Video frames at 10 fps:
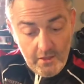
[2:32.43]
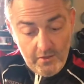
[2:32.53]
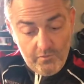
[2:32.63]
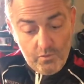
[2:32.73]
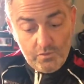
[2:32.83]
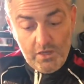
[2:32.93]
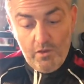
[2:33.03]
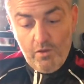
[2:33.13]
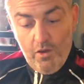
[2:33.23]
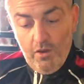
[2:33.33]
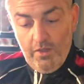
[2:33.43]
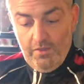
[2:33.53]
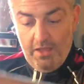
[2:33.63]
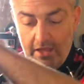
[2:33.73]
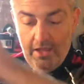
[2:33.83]
You've also got
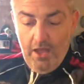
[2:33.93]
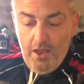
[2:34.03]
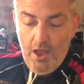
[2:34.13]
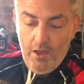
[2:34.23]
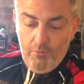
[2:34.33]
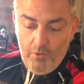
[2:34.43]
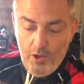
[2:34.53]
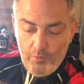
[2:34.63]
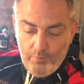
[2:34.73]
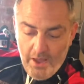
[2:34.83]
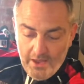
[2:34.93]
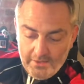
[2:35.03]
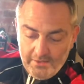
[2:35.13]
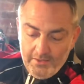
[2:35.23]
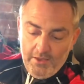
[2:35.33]
the notepad
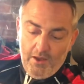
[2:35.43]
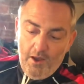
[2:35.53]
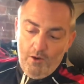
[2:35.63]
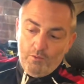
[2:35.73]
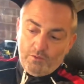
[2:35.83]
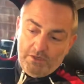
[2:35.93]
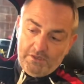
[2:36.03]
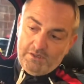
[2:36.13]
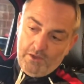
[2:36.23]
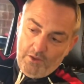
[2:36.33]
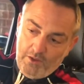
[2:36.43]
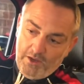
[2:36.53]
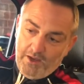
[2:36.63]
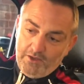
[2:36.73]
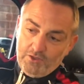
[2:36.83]
holder, so you
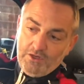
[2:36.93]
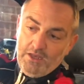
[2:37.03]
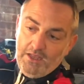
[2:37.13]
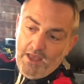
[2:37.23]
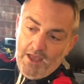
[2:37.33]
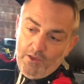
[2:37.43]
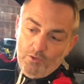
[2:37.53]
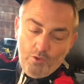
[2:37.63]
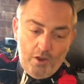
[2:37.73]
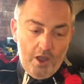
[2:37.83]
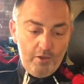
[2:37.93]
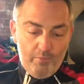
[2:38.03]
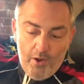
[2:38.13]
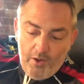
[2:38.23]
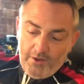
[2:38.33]
can actually get your
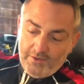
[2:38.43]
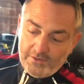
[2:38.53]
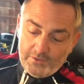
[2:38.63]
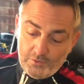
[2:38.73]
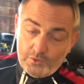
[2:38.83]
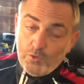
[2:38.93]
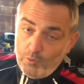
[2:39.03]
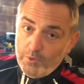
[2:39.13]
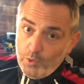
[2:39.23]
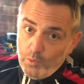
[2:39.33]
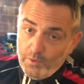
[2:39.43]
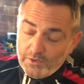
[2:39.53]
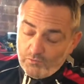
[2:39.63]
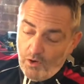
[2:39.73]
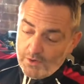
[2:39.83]
co-pilot, who's normally
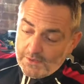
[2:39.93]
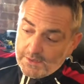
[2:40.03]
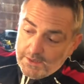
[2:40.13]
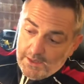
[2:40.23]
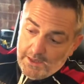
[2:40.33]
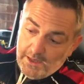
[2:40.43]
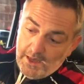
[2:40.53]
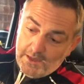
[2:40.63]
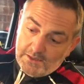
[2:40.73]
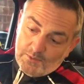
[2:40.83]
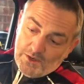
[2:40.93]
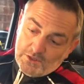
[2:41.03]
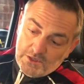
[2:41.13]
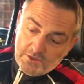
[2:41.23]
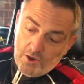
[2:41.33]
always right, yeah, to
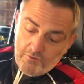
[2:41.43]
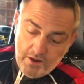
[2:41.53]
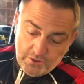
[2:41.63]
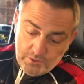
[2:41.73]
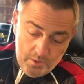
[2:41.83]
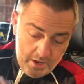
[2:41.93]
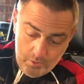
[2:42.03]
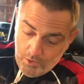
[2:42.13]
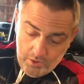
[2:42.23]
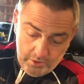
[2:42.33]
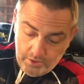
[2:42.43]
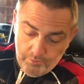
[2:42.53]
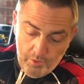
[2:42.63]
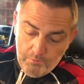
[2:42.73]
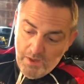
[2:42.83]
actually direct you where you are. You can
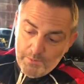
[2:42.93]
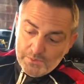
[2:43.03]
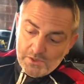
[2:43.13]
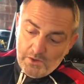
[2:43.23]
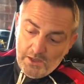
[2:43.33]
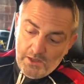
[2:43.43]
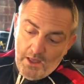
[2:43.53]
put maps on it.